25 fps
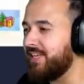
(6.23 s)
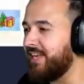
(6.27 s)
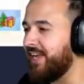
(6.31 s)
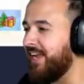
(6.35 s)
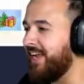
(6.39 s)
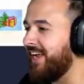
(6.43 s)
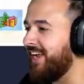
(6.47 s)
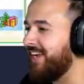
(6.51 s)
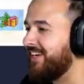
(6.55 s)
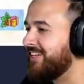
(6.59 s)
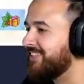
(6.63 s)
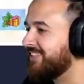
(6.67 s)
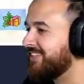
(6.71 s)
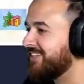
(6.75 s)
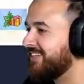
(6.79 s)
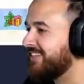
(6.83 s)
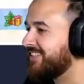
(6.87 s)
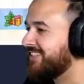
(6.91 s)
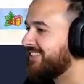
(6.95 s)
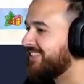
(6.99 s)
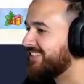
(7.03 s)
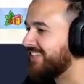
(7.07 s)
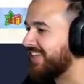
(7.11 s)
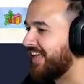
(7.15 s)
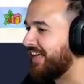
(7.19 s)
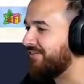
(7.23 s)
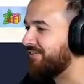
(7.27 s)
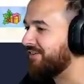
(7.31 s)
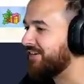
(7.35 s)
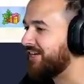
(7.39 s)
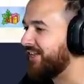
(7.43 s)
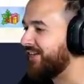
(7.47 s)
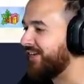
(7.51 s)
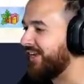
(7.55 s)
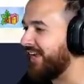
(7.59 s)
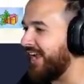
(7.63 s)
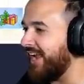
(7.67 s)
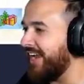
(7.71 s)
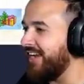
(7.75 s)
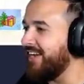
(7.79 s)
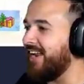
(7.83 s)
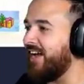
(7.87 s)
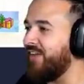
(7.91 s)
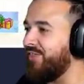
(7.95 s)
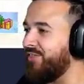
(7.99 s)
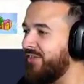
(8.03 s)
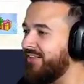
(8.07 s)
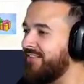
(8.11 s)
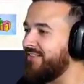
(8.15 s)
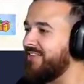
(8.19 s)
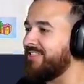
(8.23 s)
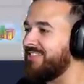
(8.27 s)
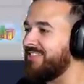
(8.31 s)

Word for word: yet? Is this ever going to end? I think